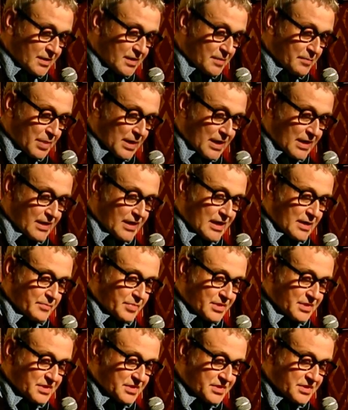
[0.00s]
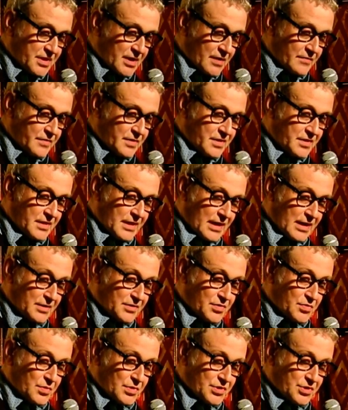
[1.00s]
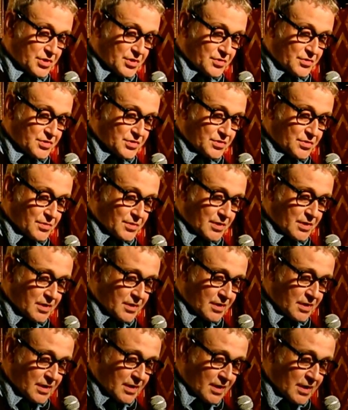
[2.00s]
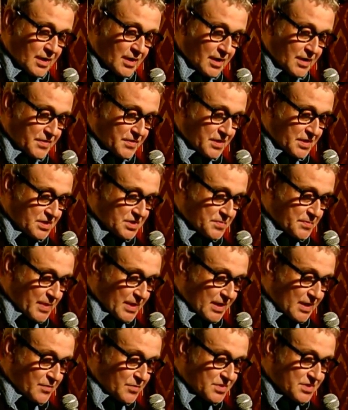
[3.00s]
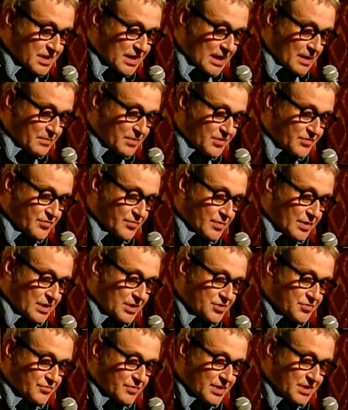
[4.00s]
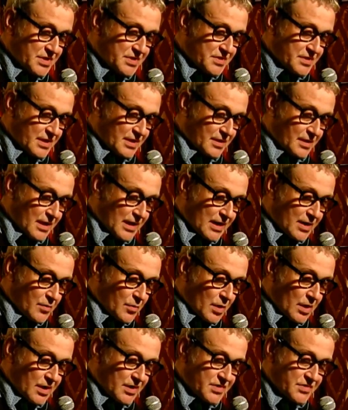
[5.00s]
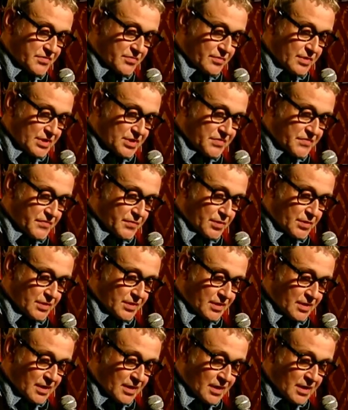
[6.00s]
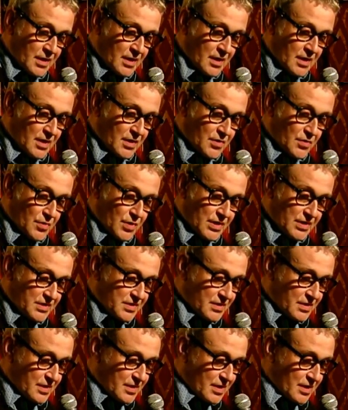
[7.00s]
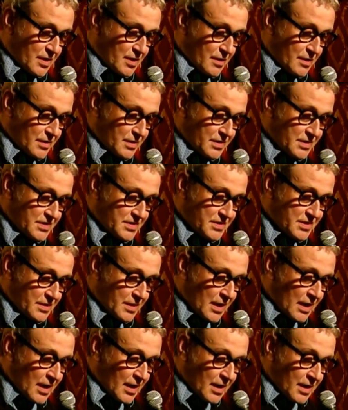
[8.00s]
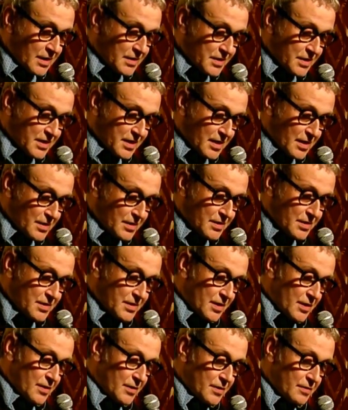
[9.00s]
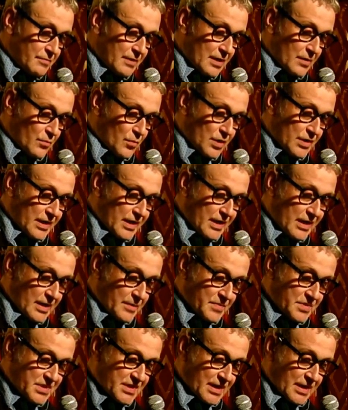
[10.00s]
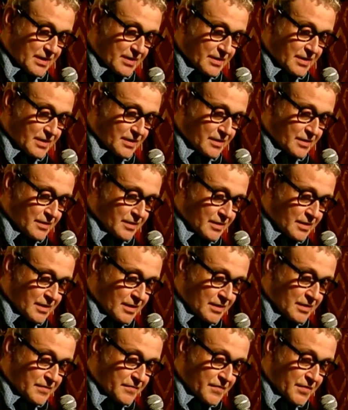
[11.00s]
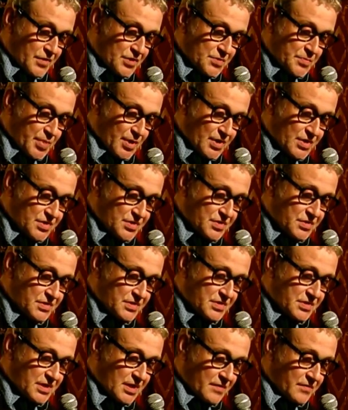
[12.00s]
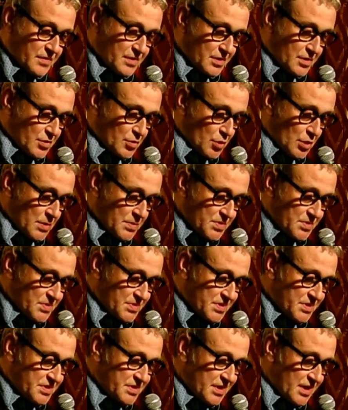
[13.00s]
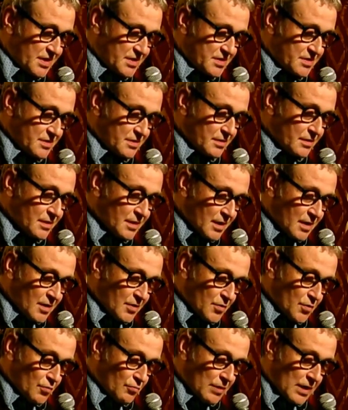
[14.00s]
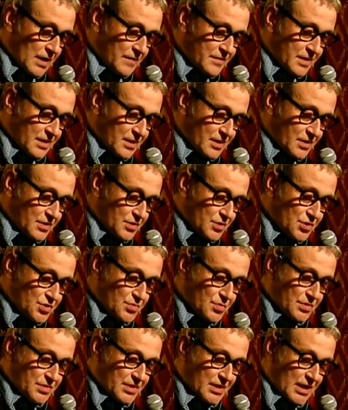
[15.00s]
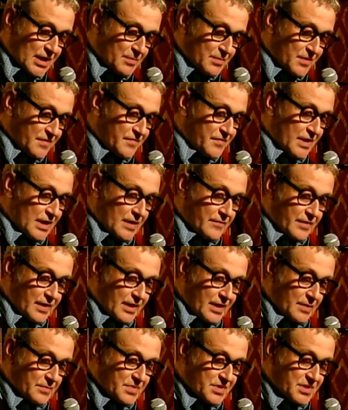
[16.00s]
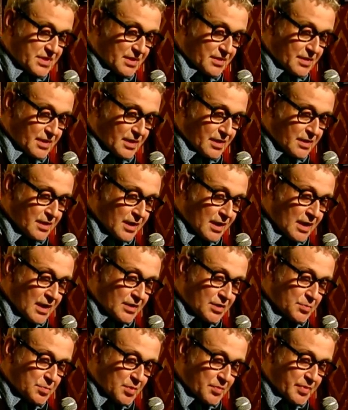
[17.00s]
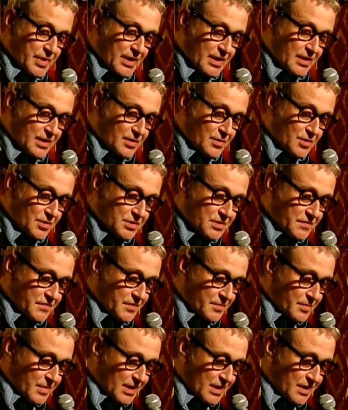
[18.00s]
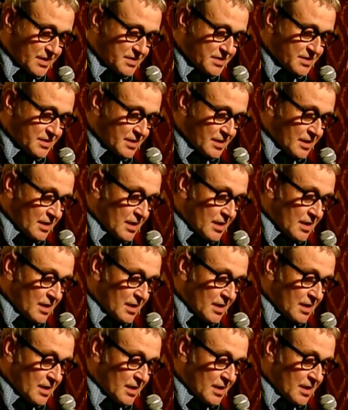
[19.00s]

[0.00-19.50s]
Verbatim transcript: The body had been discovered nailed to a church door. A thick spike was hammered through each wrist and likewise through each foot. According to the coroner, the killing occurred around 1 a.m. Saturday. The first person to discover the corpse was the sexton, who arrived at her usual time of 5 a.m. Sunday to prepare the altar for Mass.